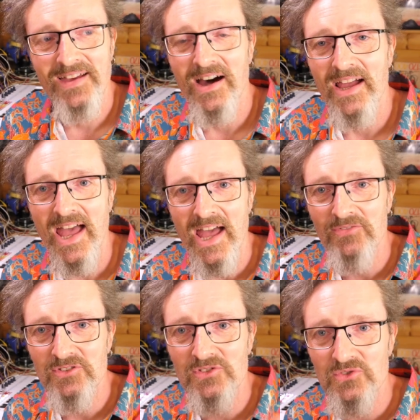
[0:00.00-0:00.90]
I
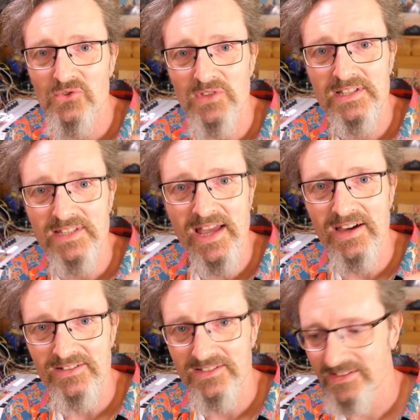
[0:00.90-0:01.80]
have to sort this
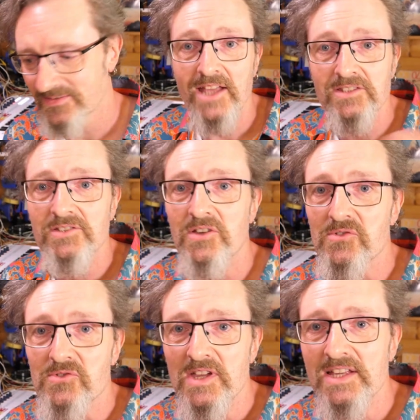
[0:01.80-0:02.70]
out. And
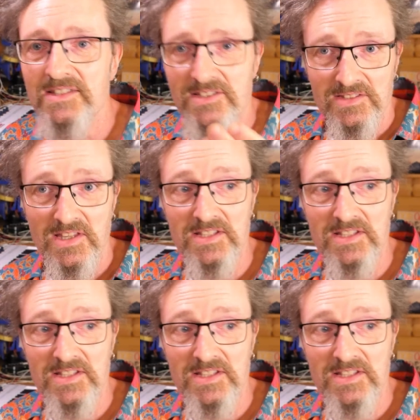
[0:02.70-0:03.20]
so this